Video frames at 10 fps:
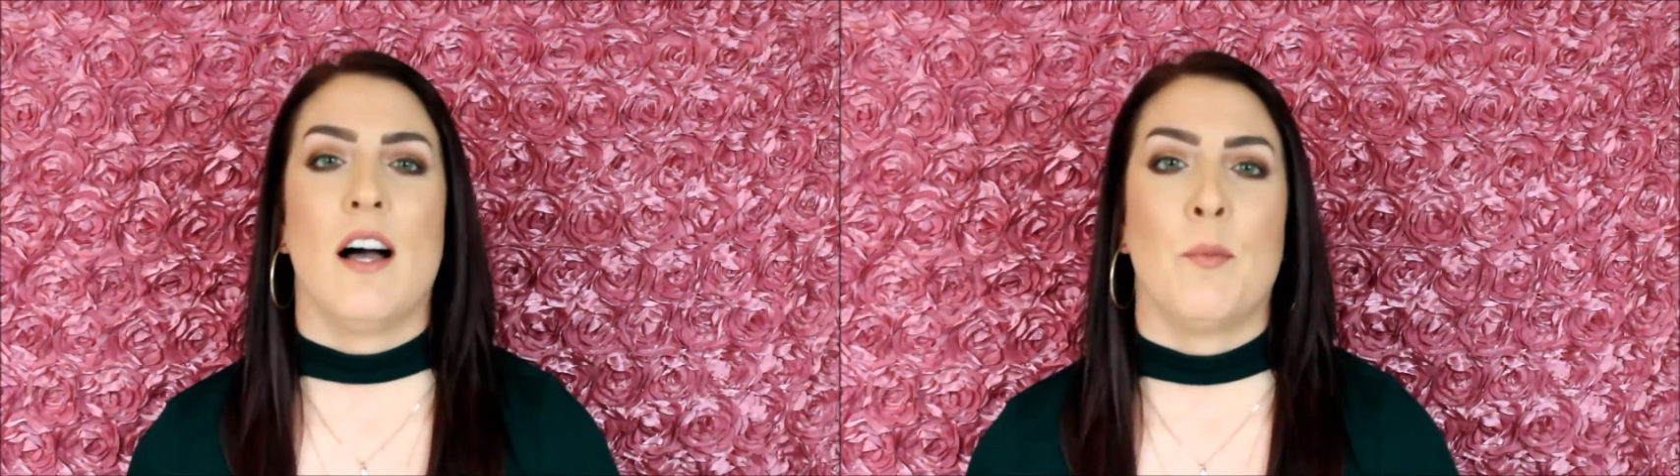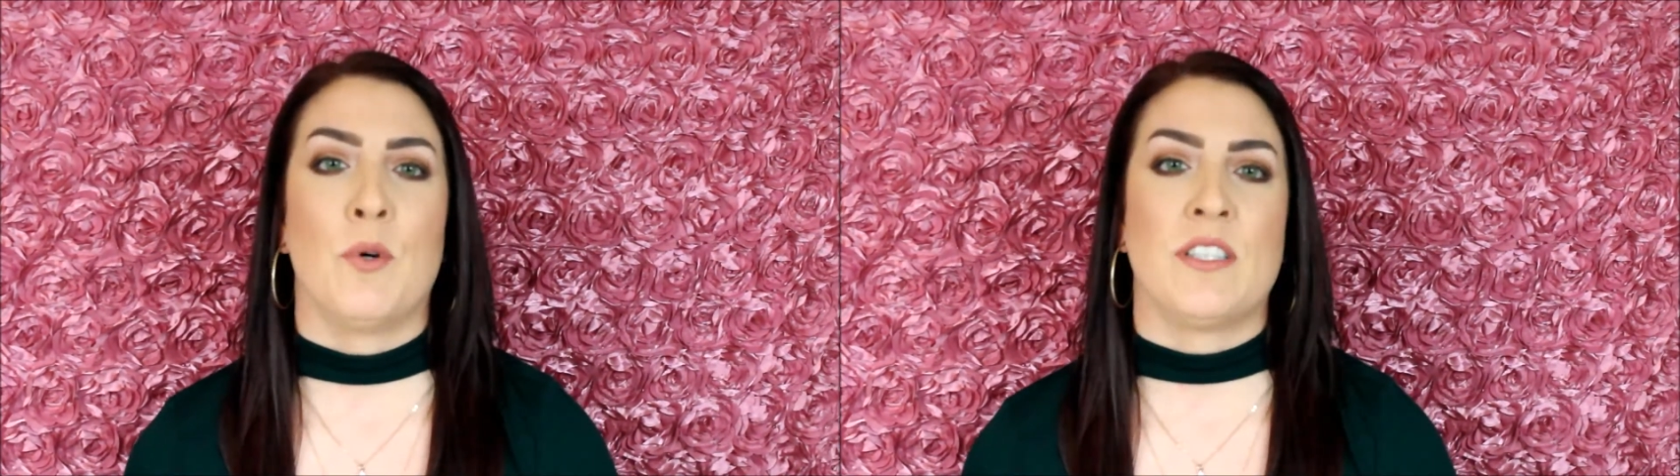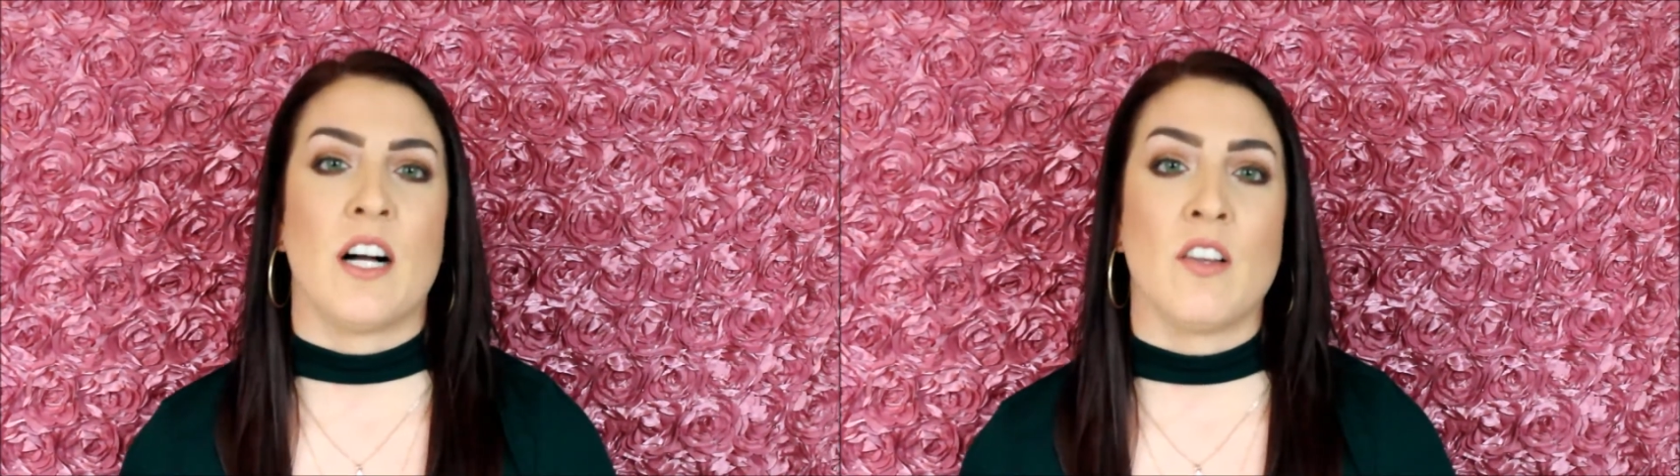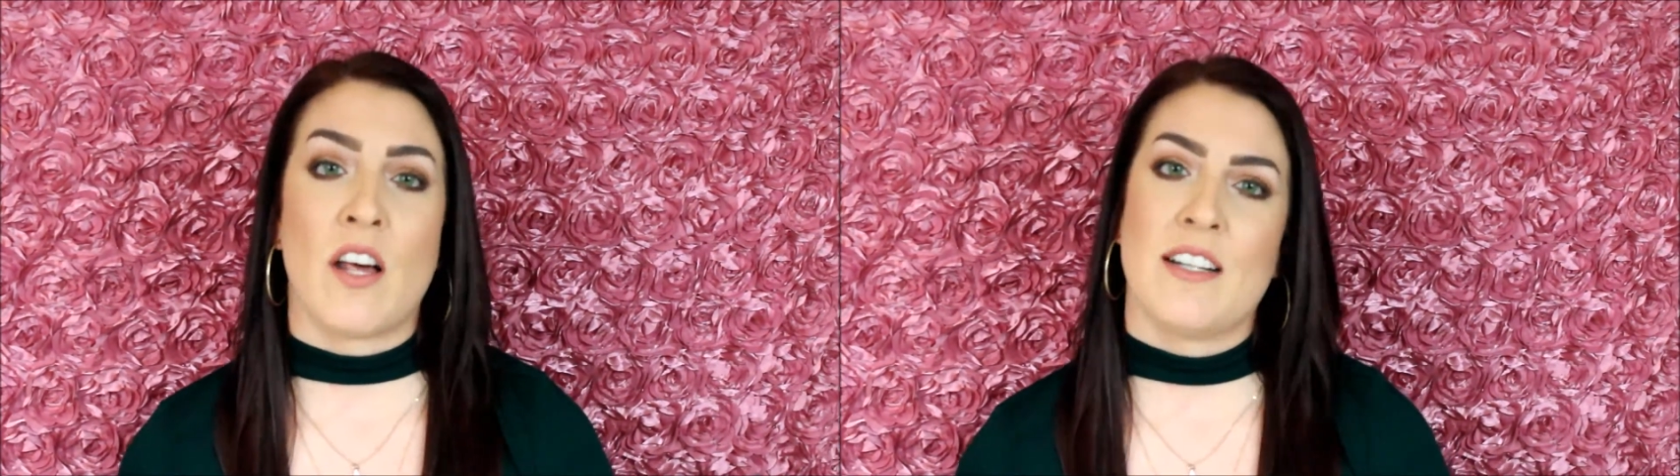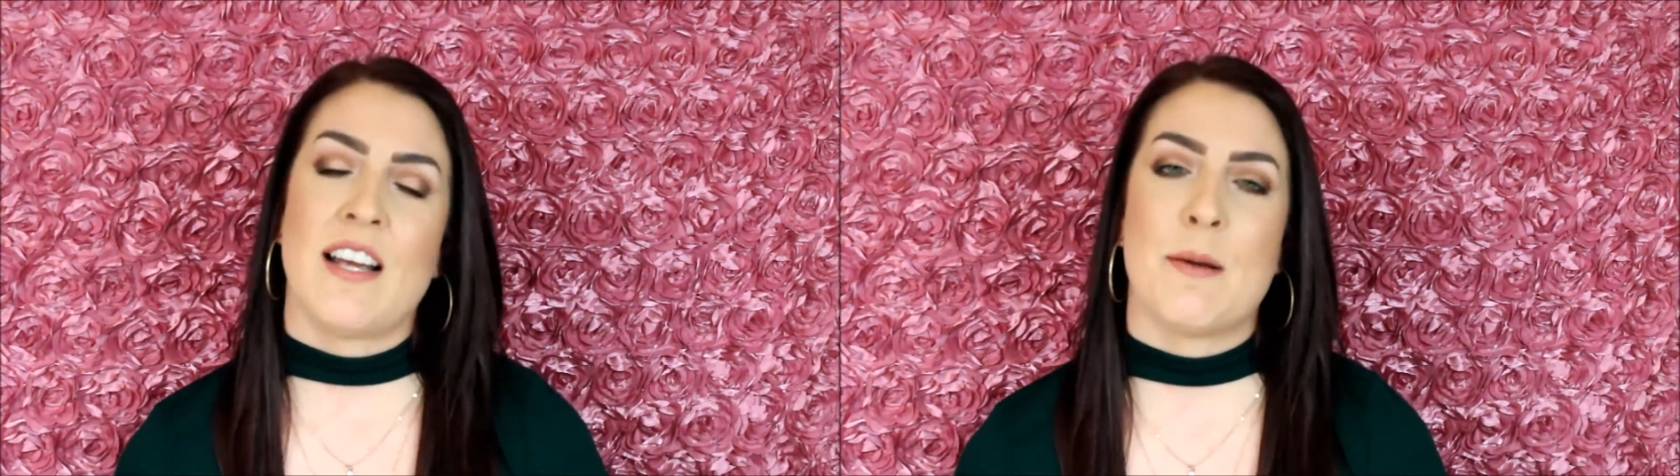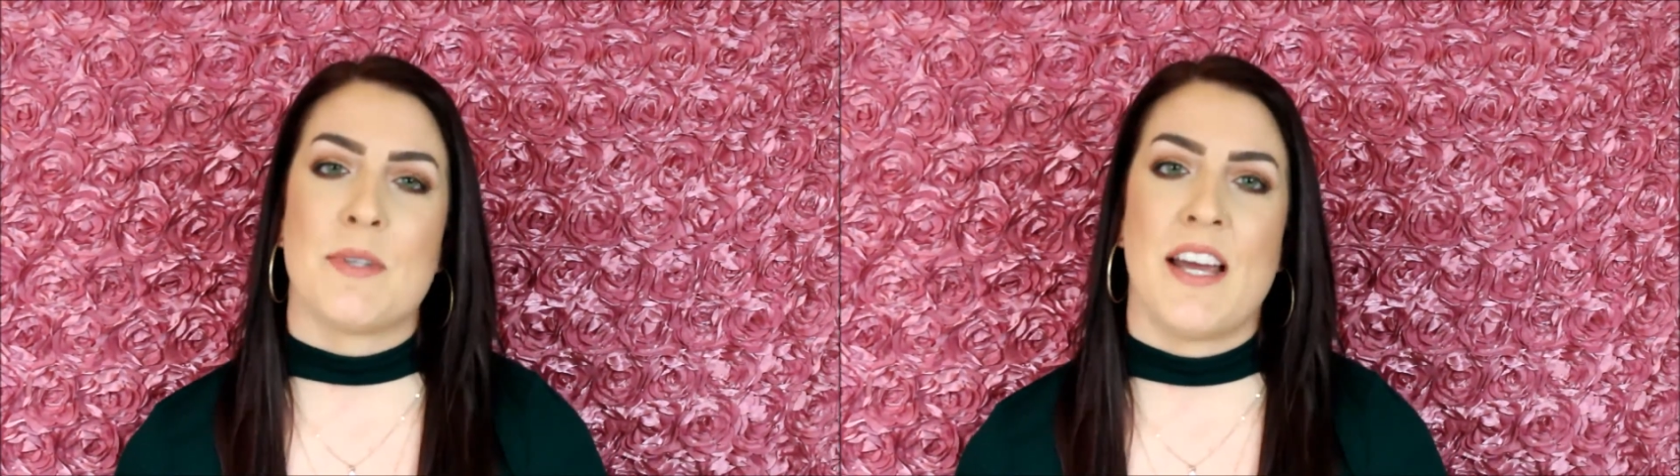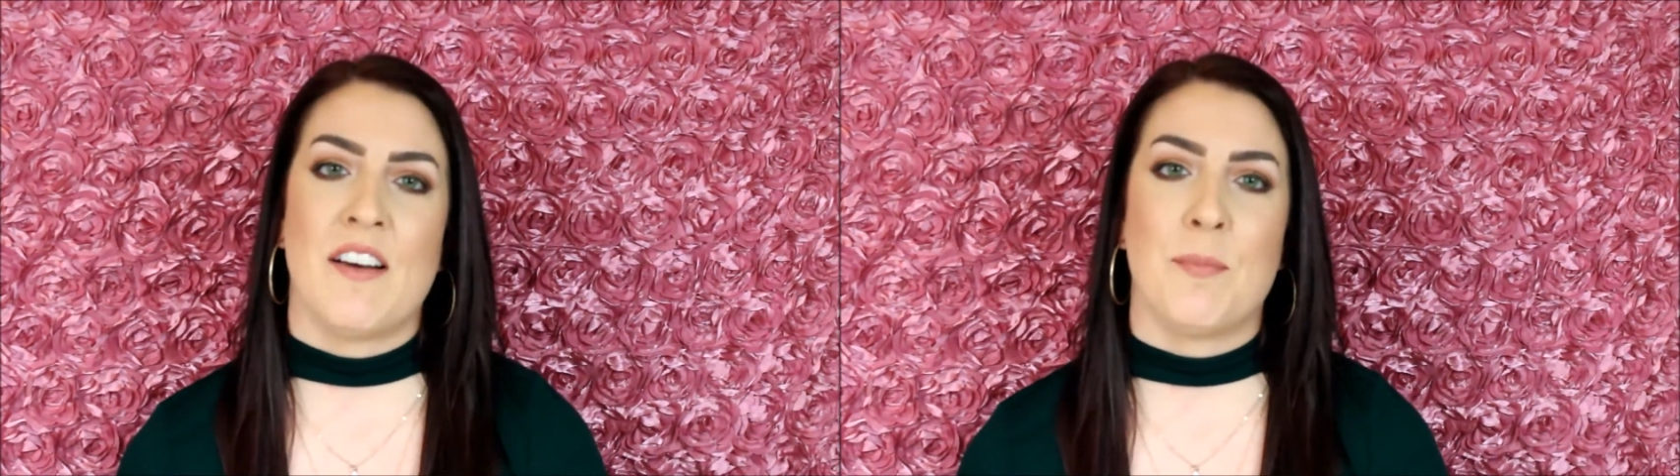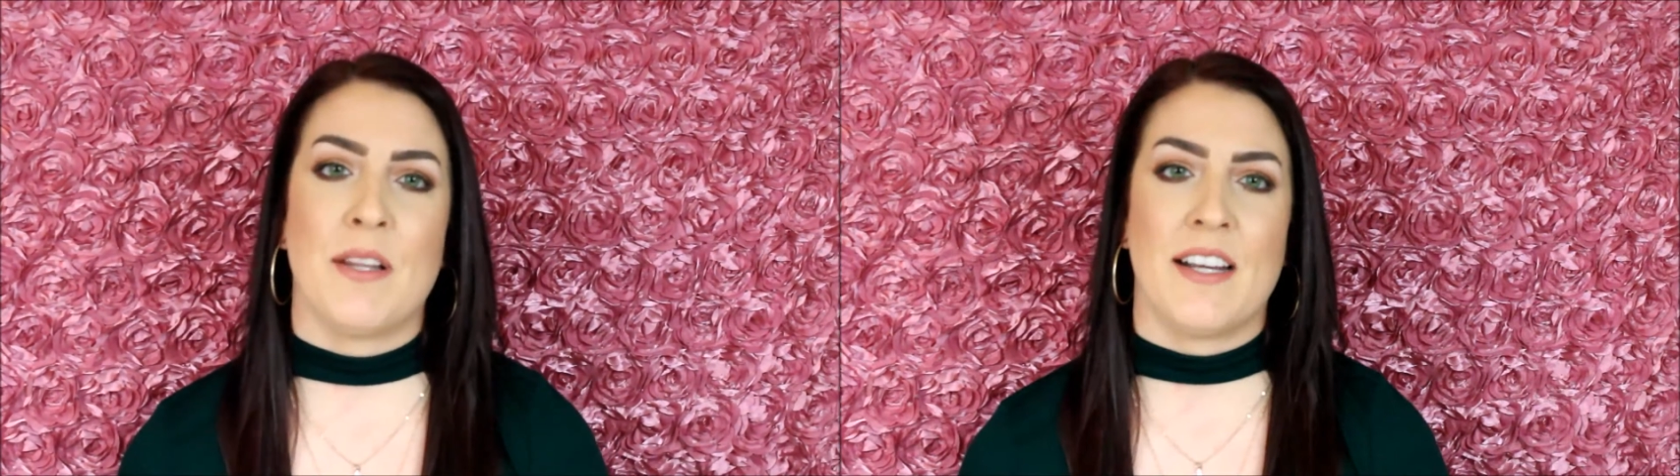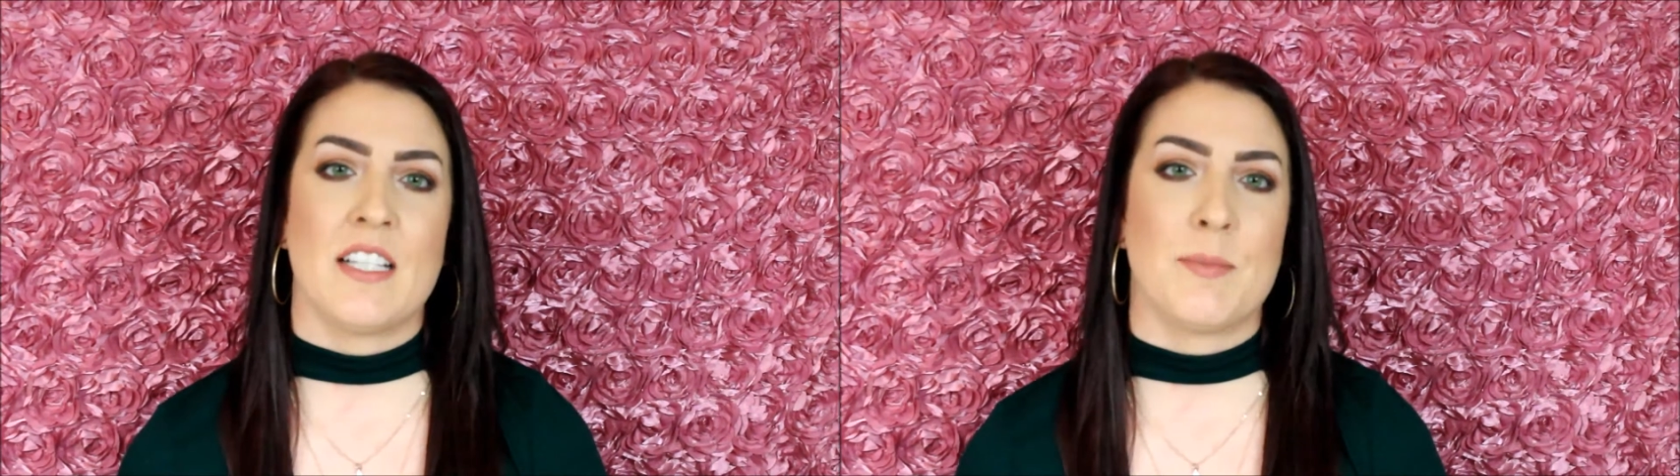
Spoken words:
which a lot of times I have plans,